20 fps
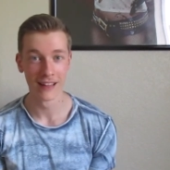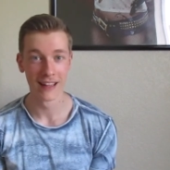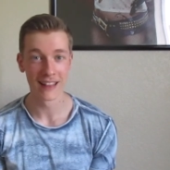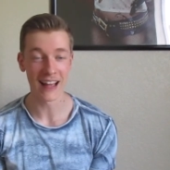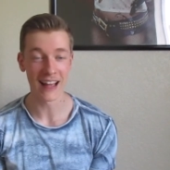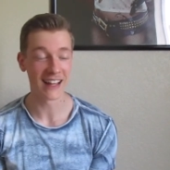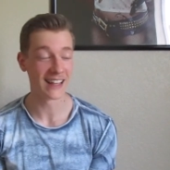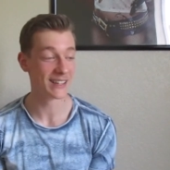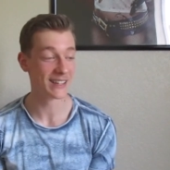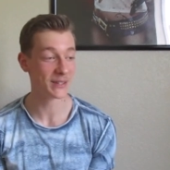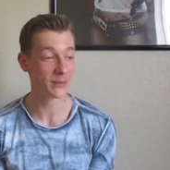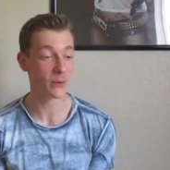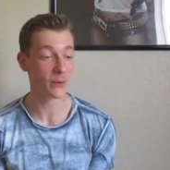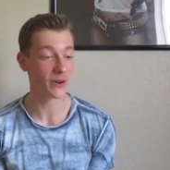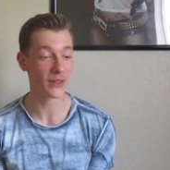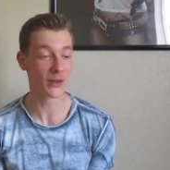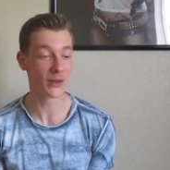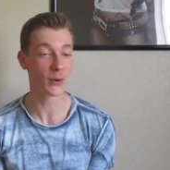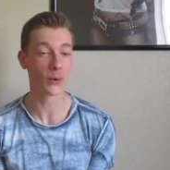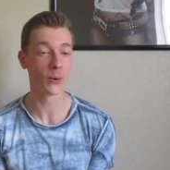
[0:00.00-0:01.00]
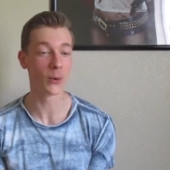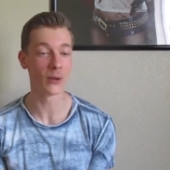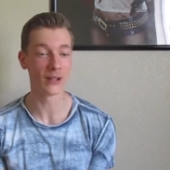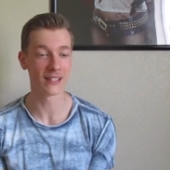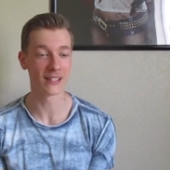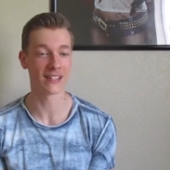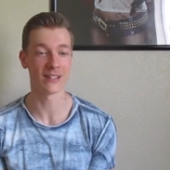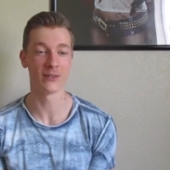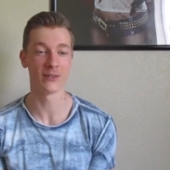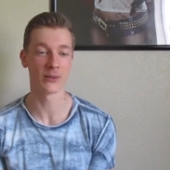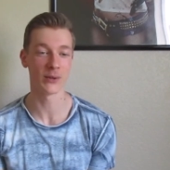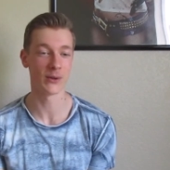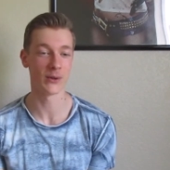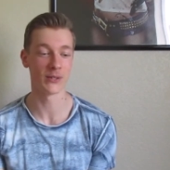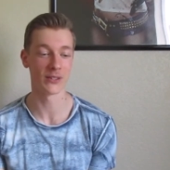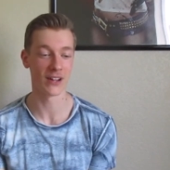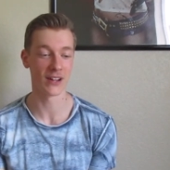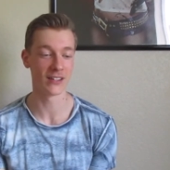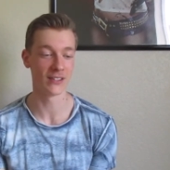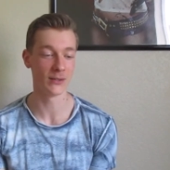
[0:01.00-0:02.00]
That is one of the coolest
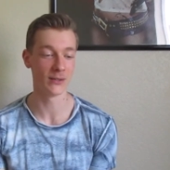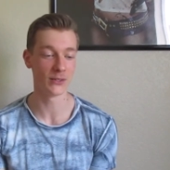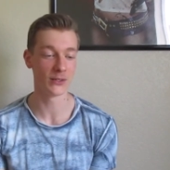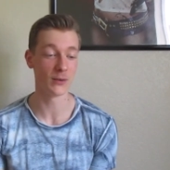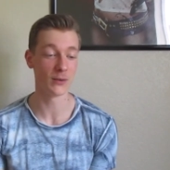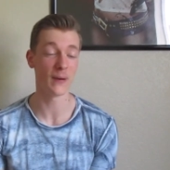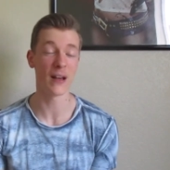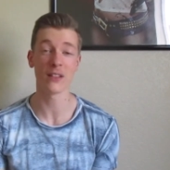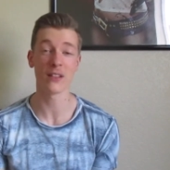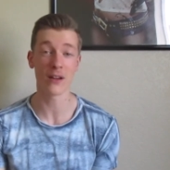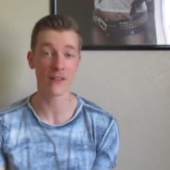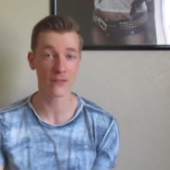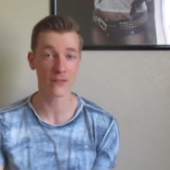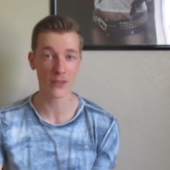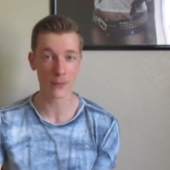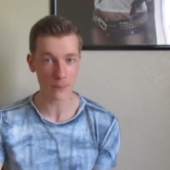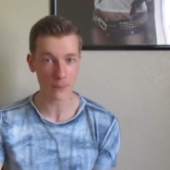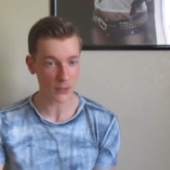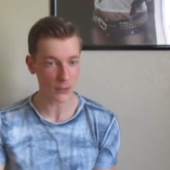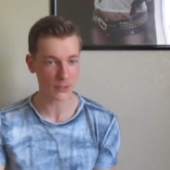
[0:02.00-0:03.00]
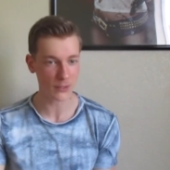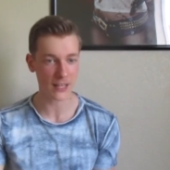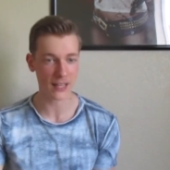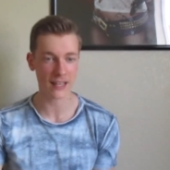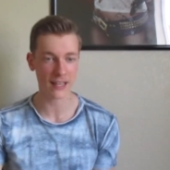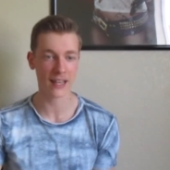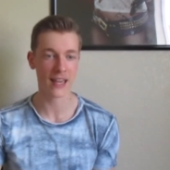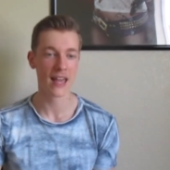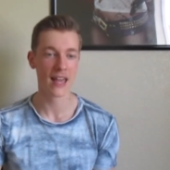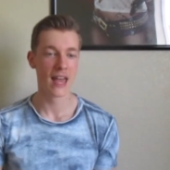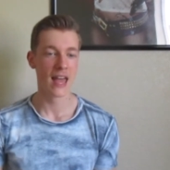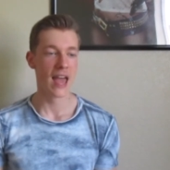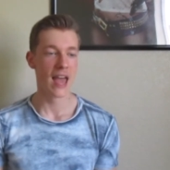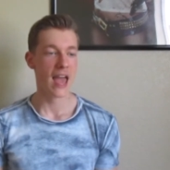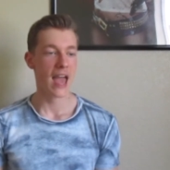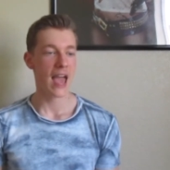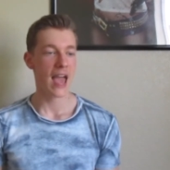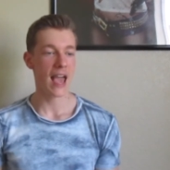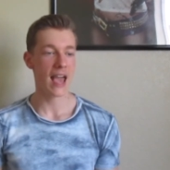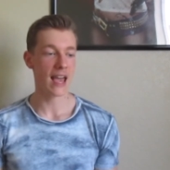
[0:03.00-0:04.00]
intros on YouTube. I love the music
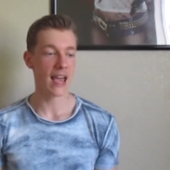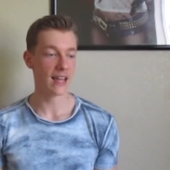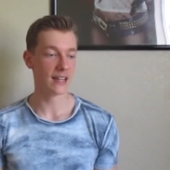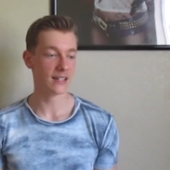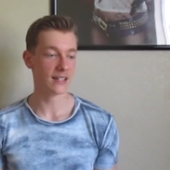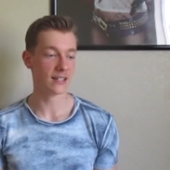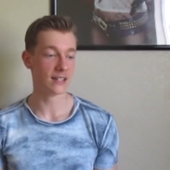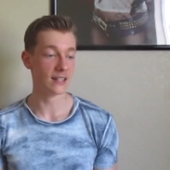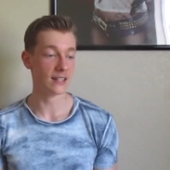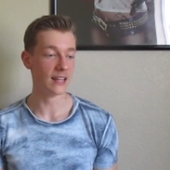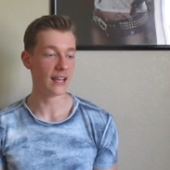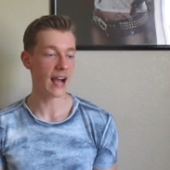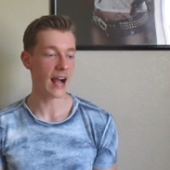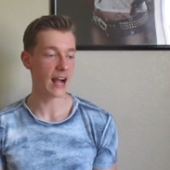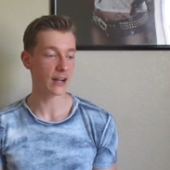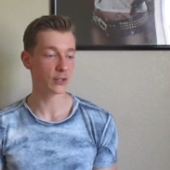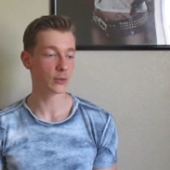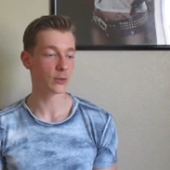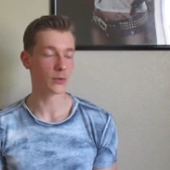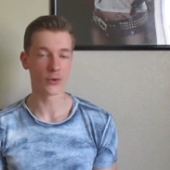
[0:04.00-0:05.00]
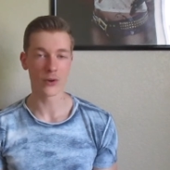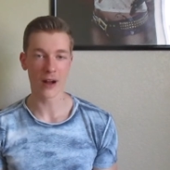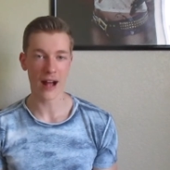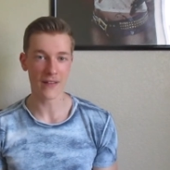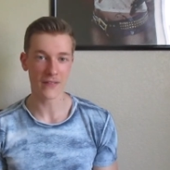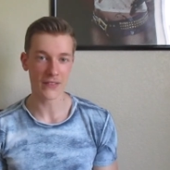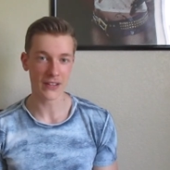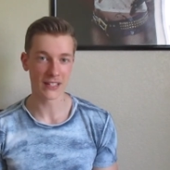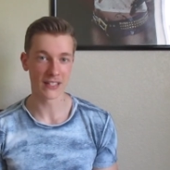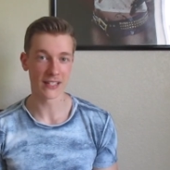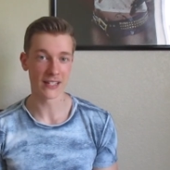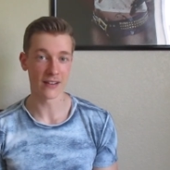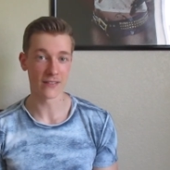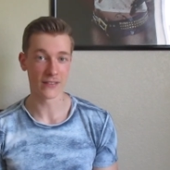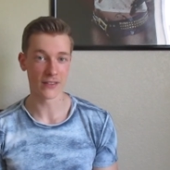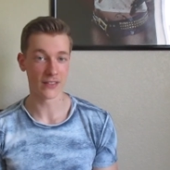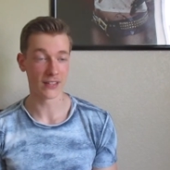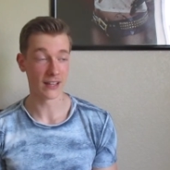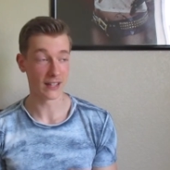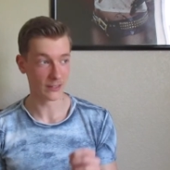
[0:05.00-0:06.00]
and the actual graphics and
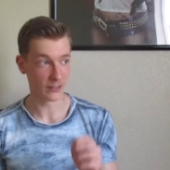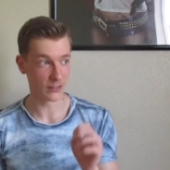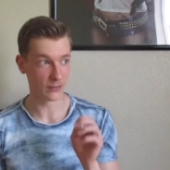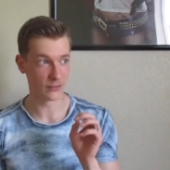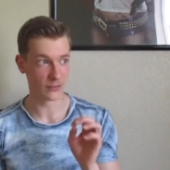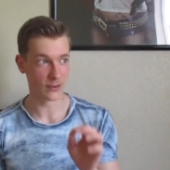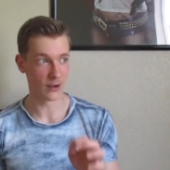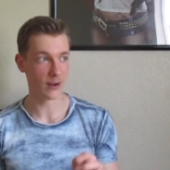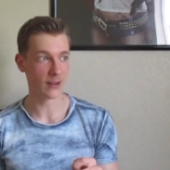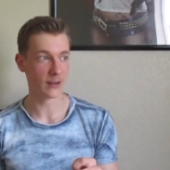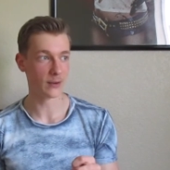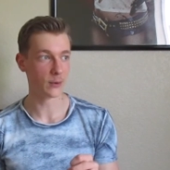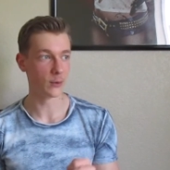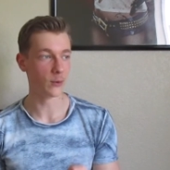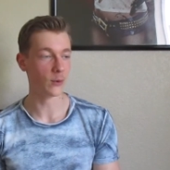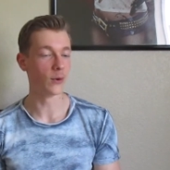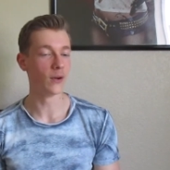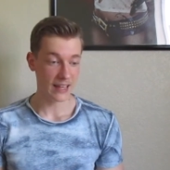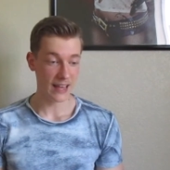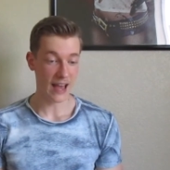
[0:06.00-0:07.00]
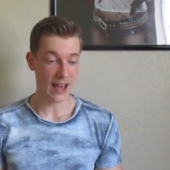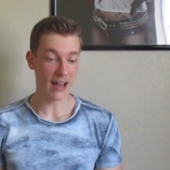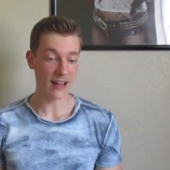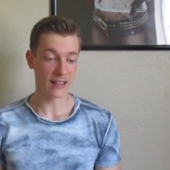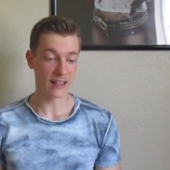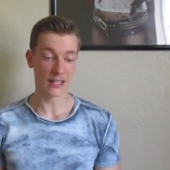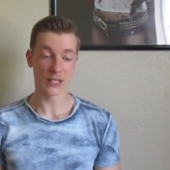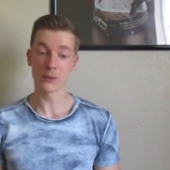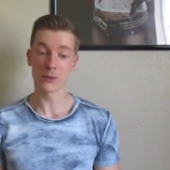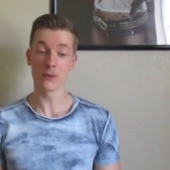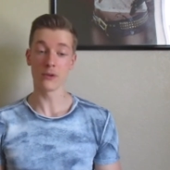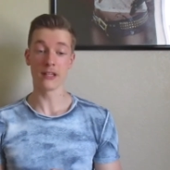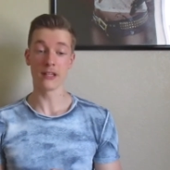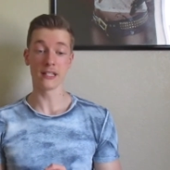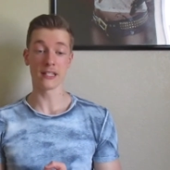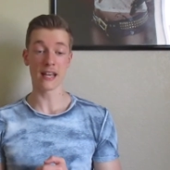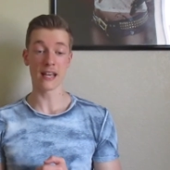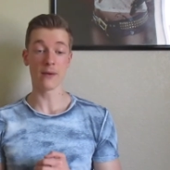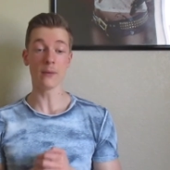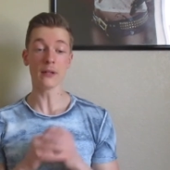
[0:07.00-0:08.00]
everything. It's very cool. Yeah, this
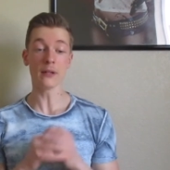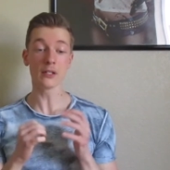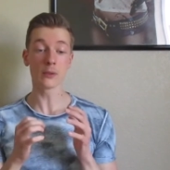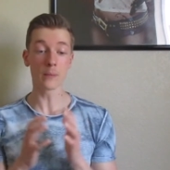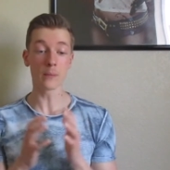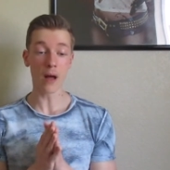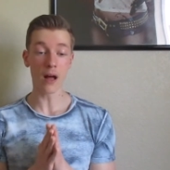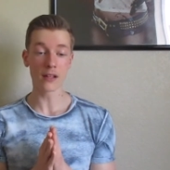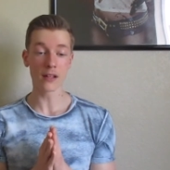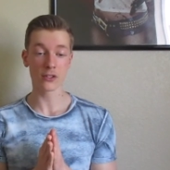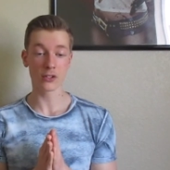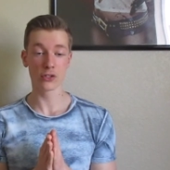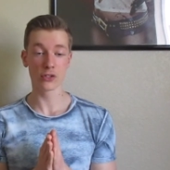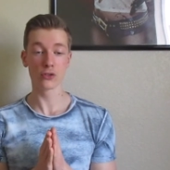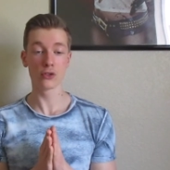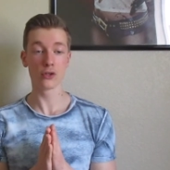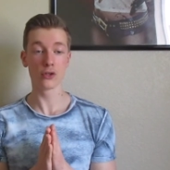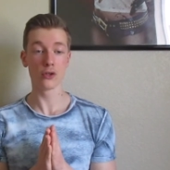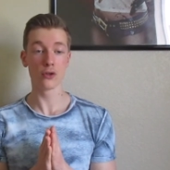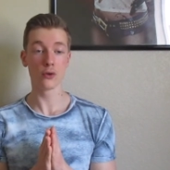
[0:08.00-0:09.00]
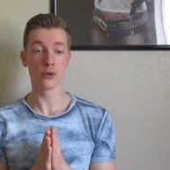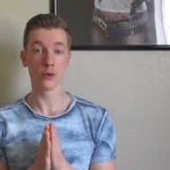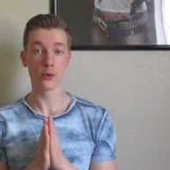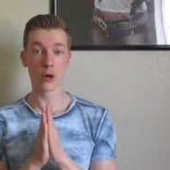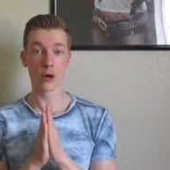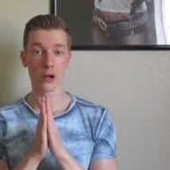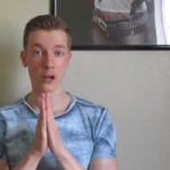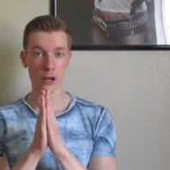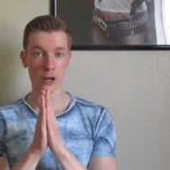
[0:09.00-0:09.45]
was a response to